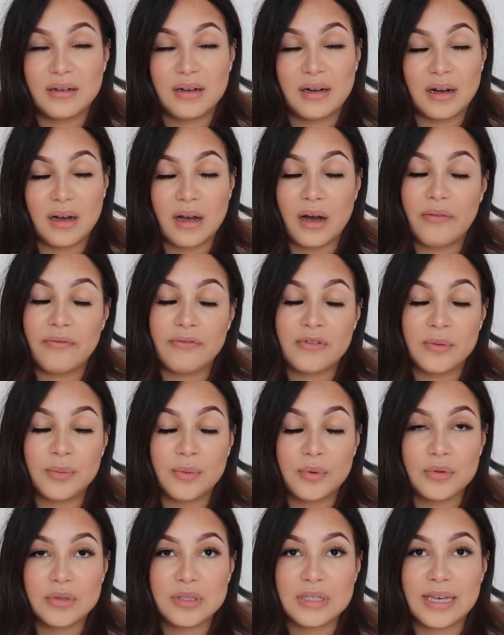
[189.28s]

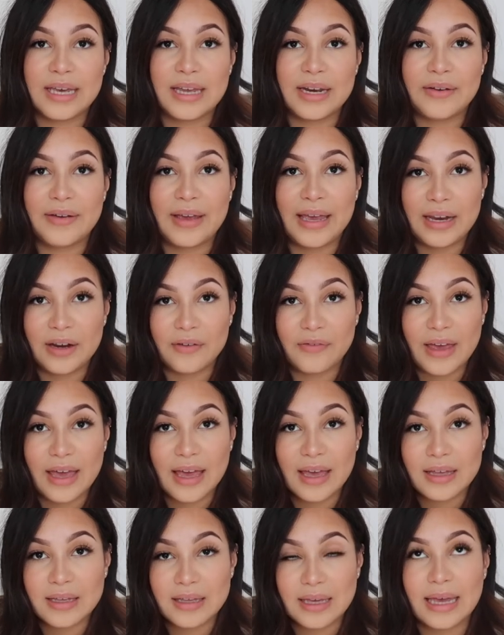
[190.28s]
uncomfortable to get her in
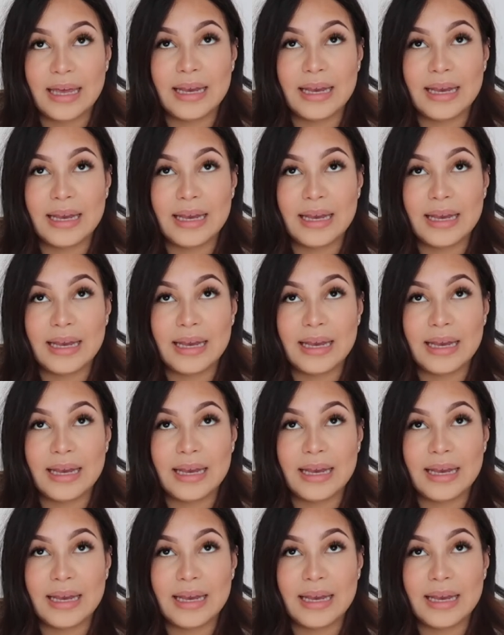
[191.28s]
it